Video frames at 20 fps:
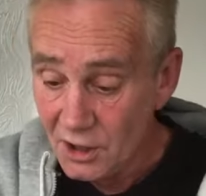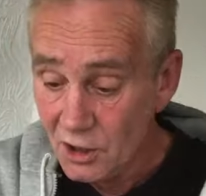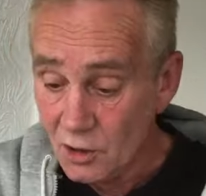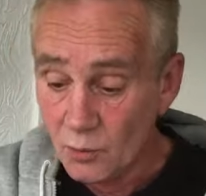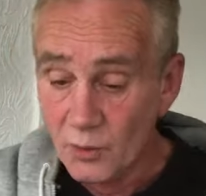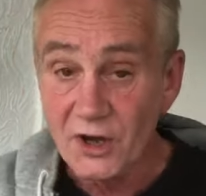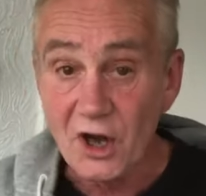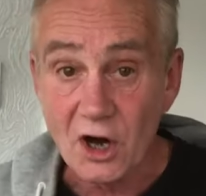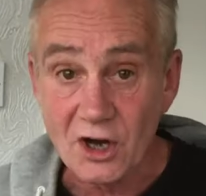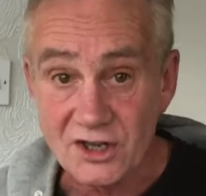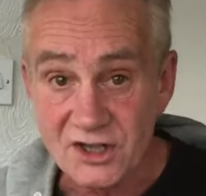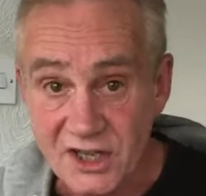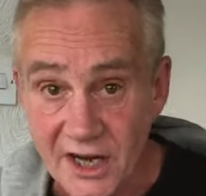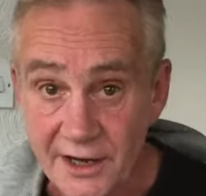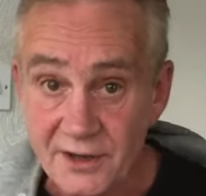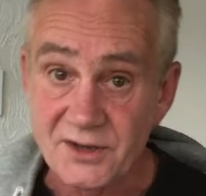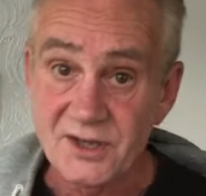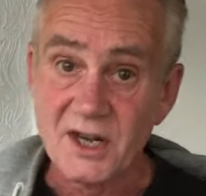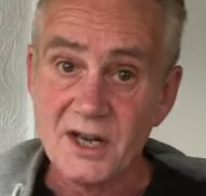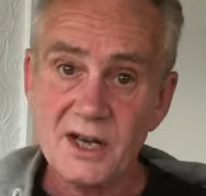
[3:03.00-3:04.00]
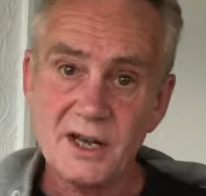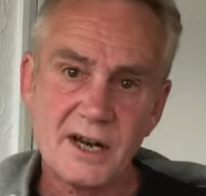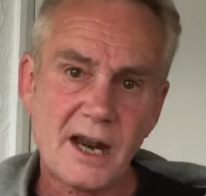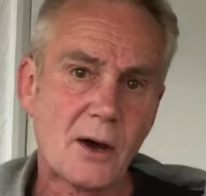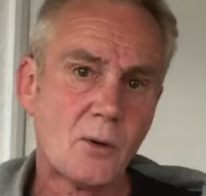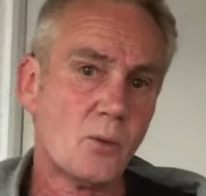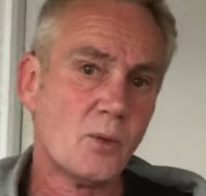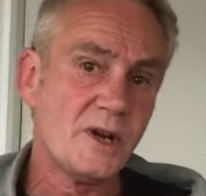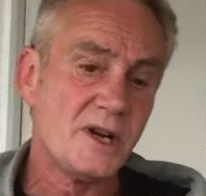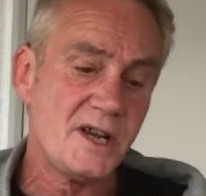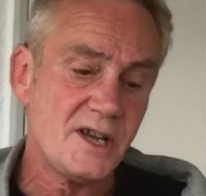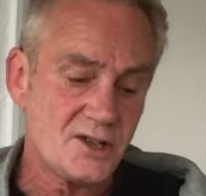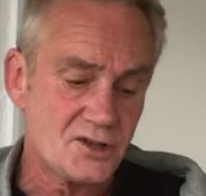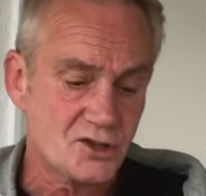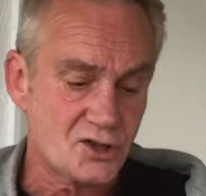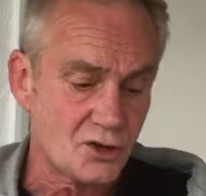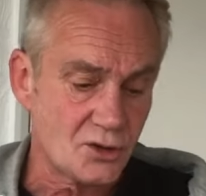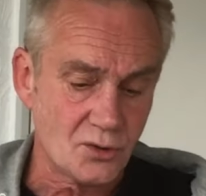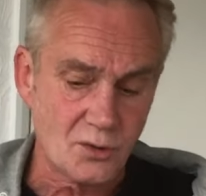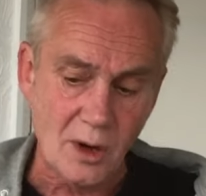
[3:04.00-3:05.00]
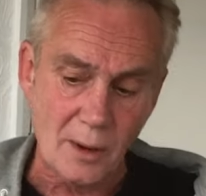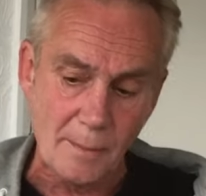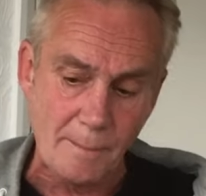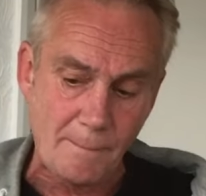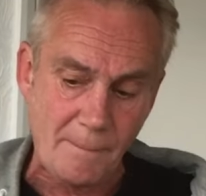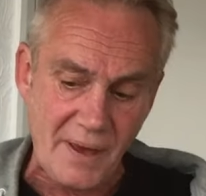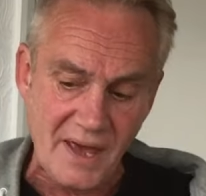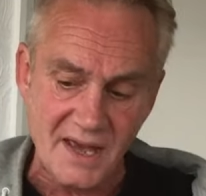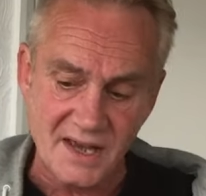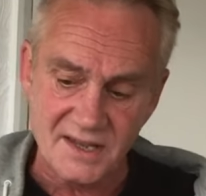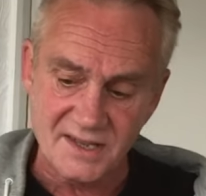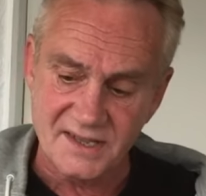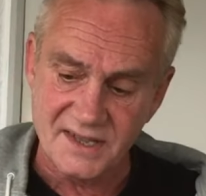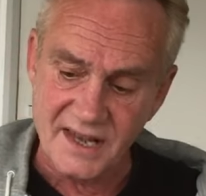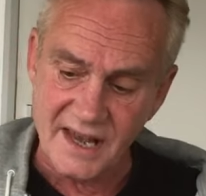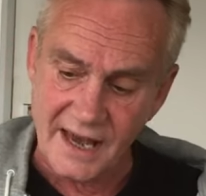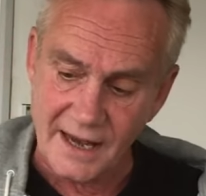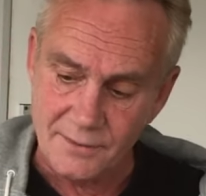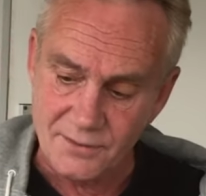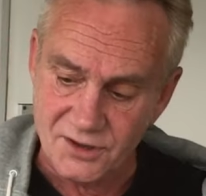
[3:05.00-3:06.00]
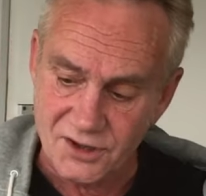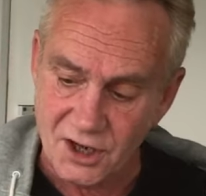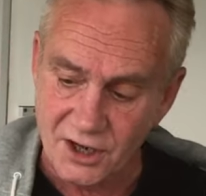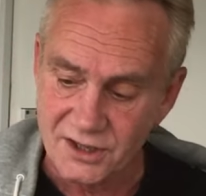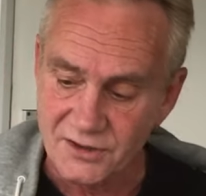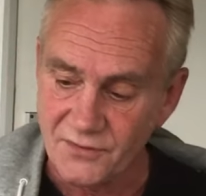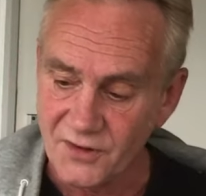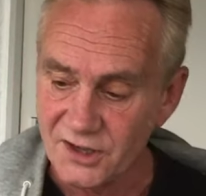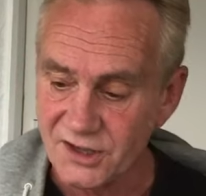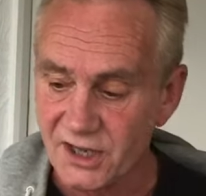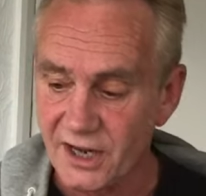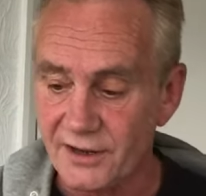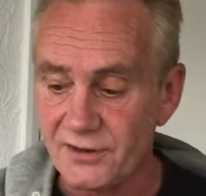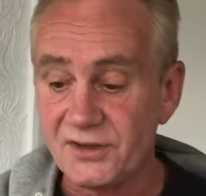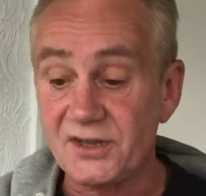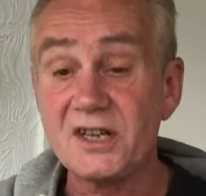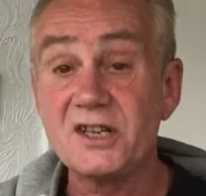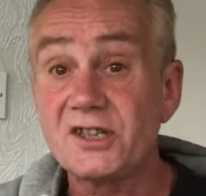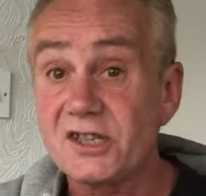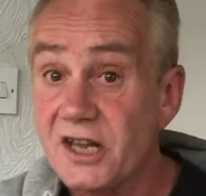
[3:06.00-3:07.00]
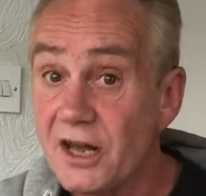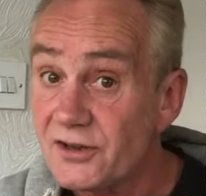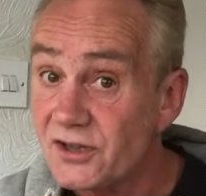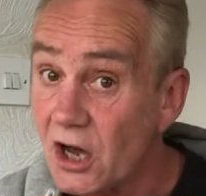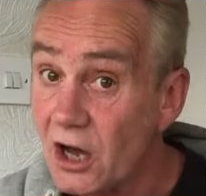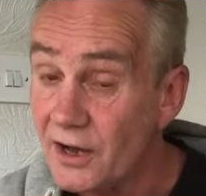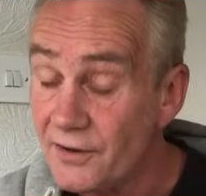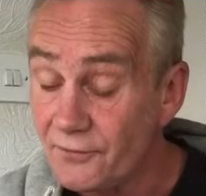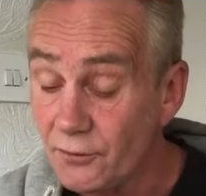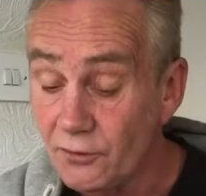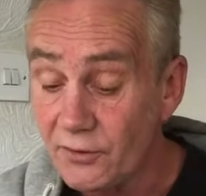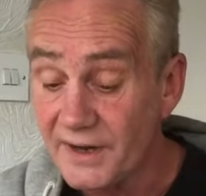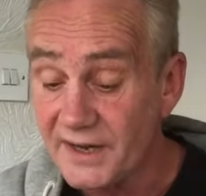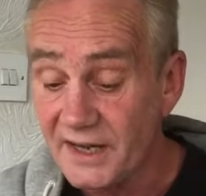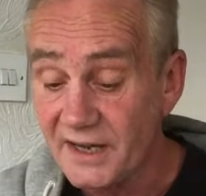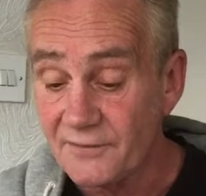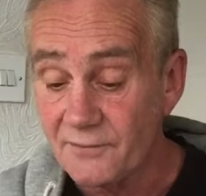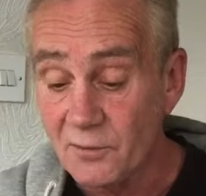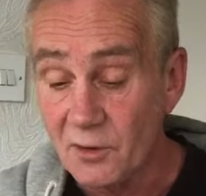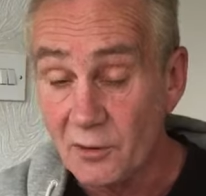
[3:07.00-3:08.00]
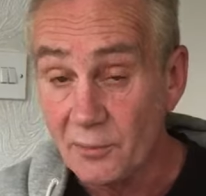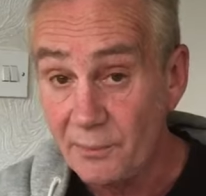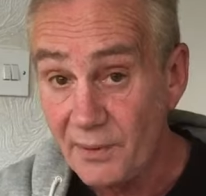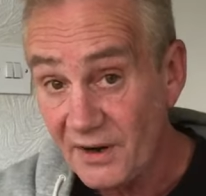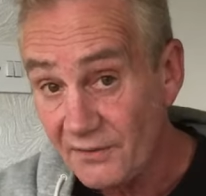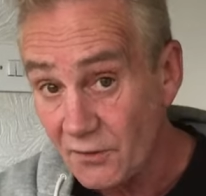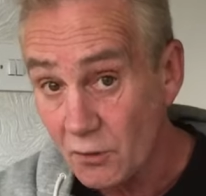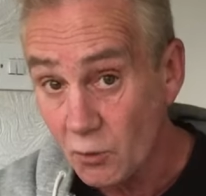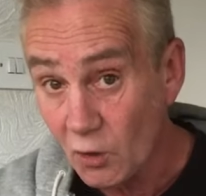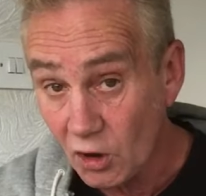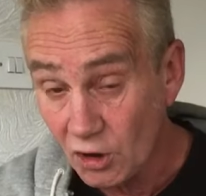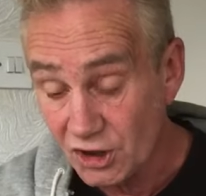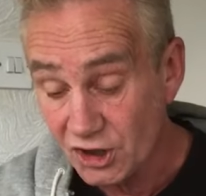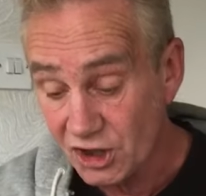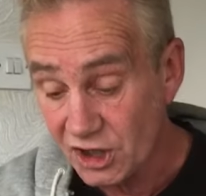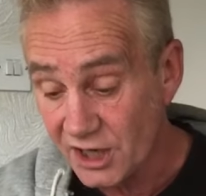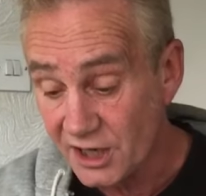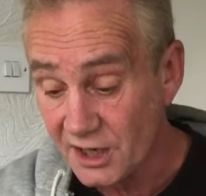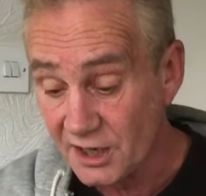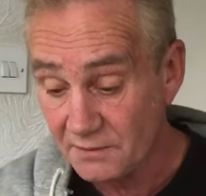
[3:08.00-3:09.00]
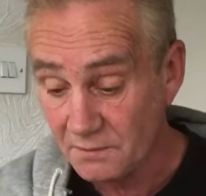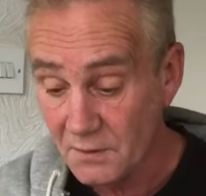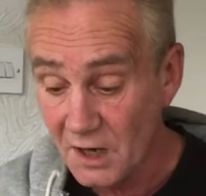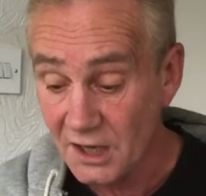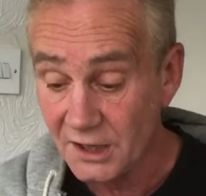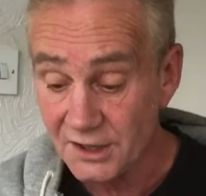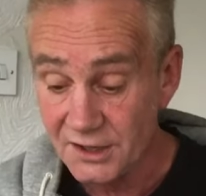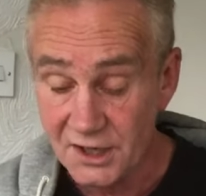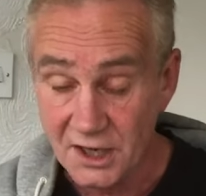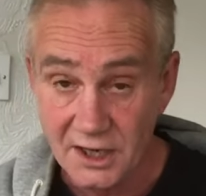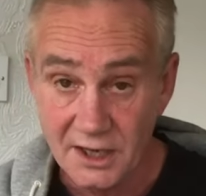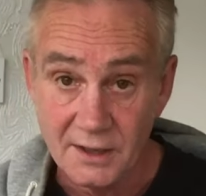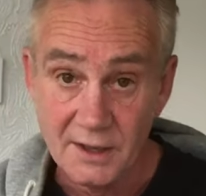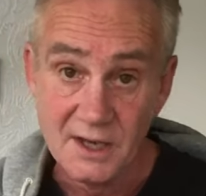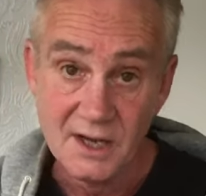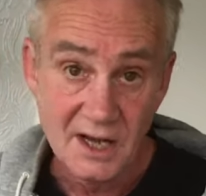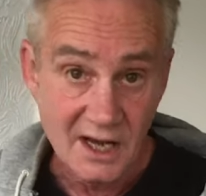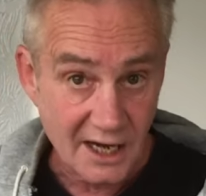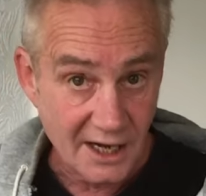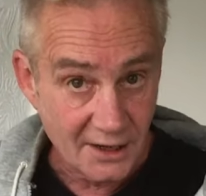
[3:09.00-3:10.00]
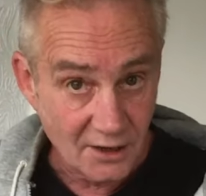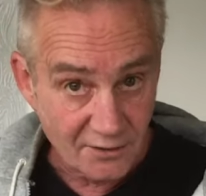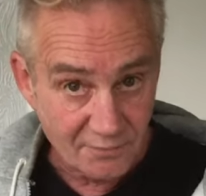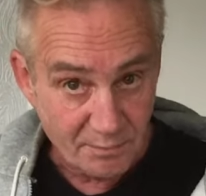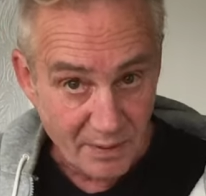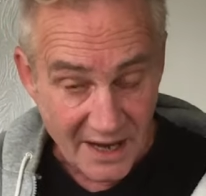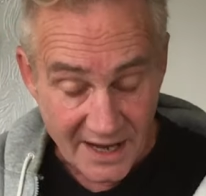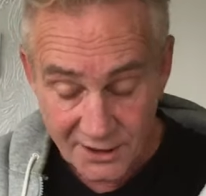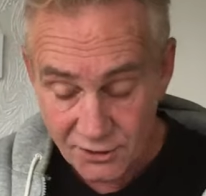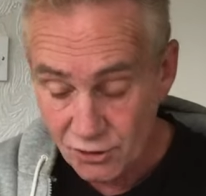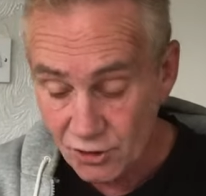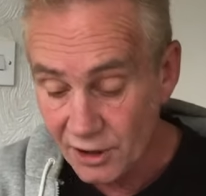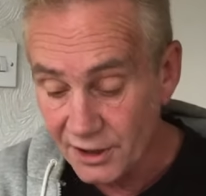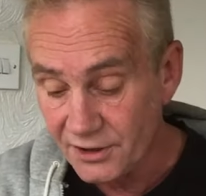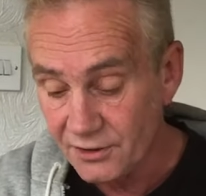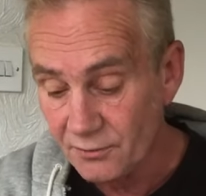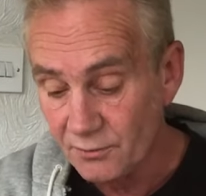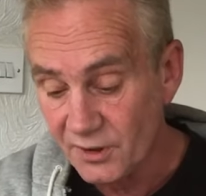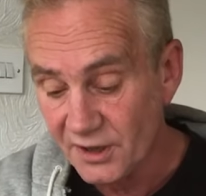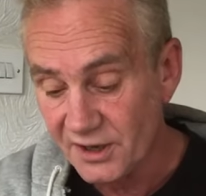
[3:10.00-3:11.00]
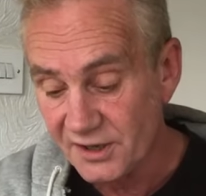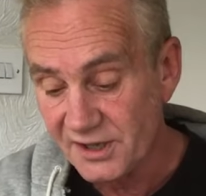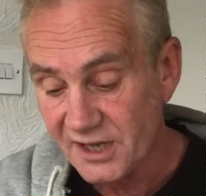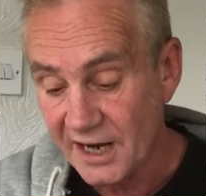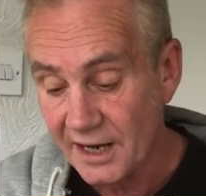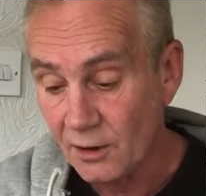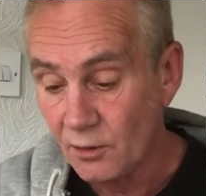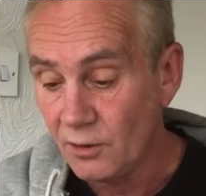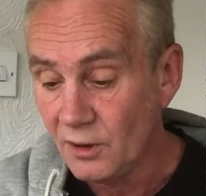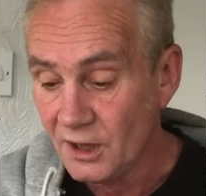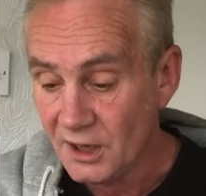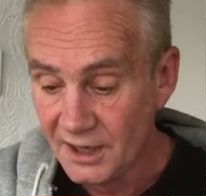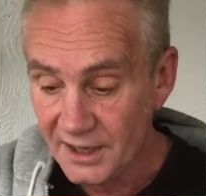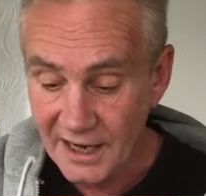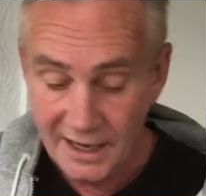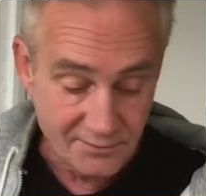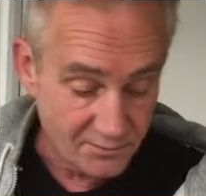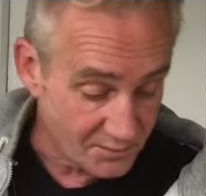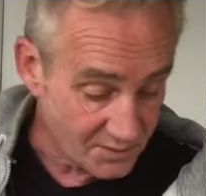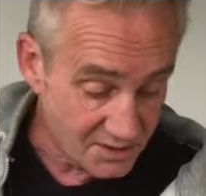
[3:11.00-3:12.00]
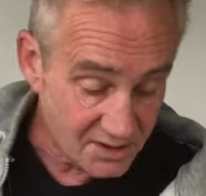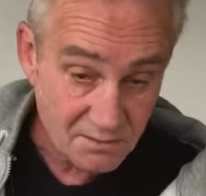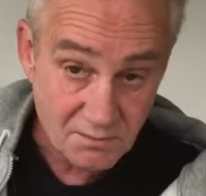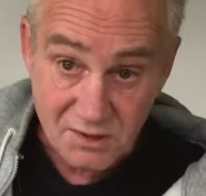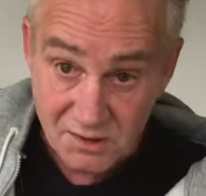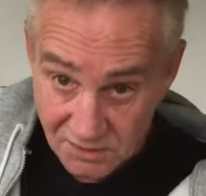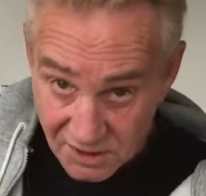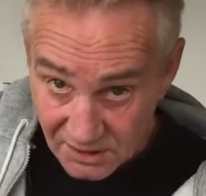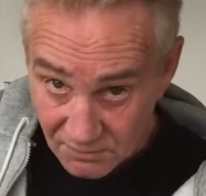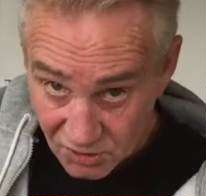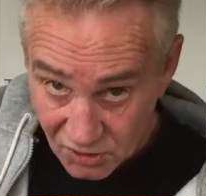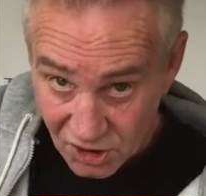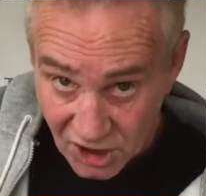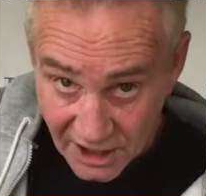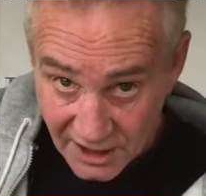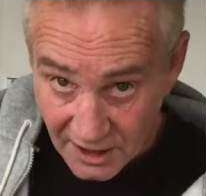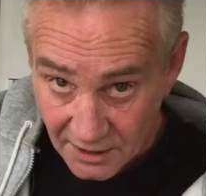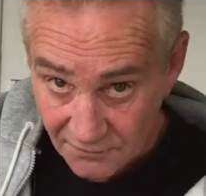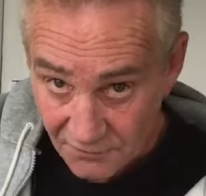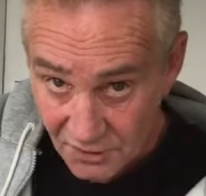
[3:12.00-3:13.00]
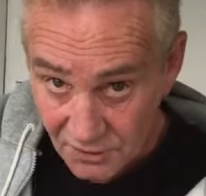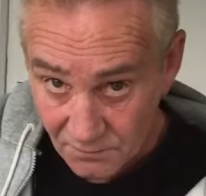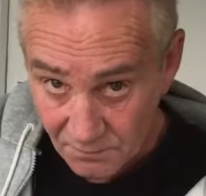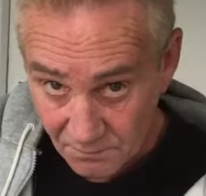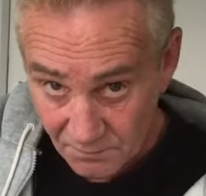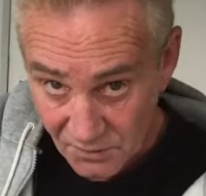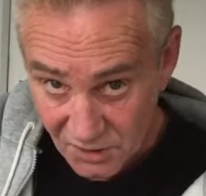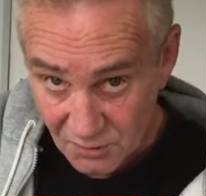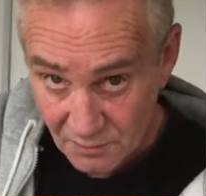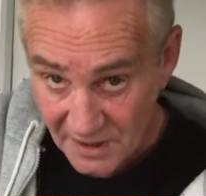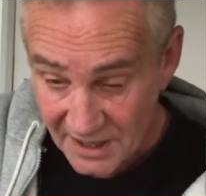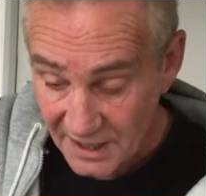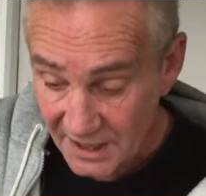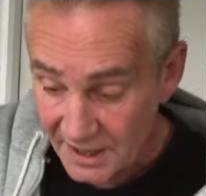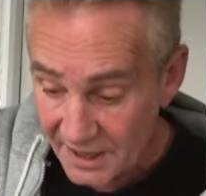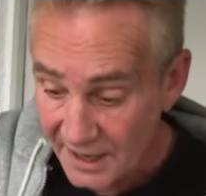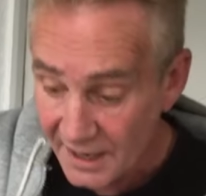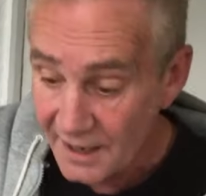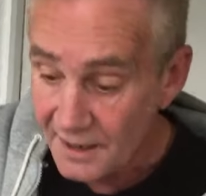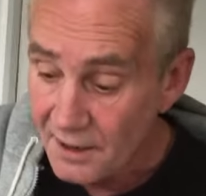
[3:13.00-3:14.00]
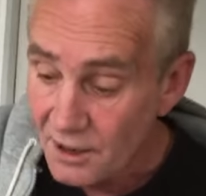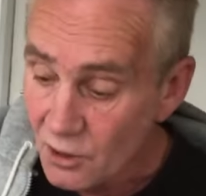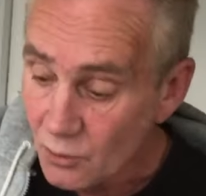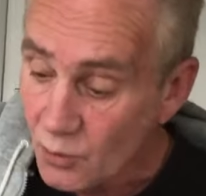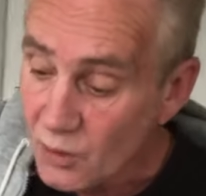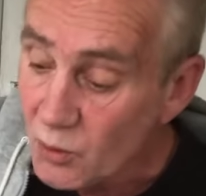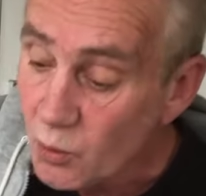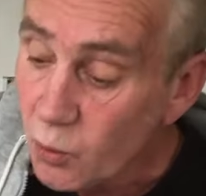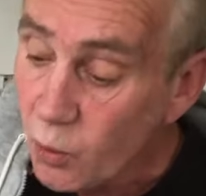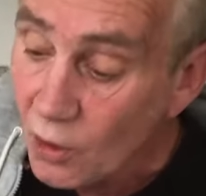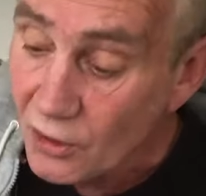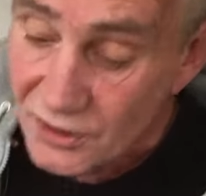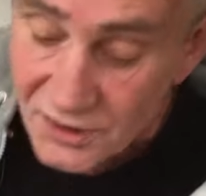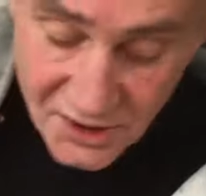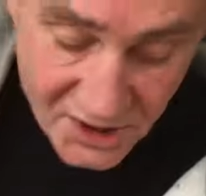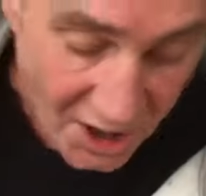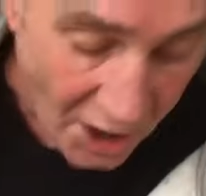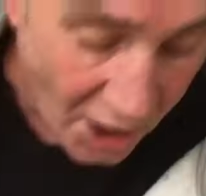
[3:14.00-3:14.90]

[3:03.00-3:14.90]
we got our sloes. Now, we need to pierce the outsides of our sloes. These sloes, I've already given them a bit of a wash in a colander, and I've pat dried them with a towel. Now, Shaky, if you can spin in here. We want to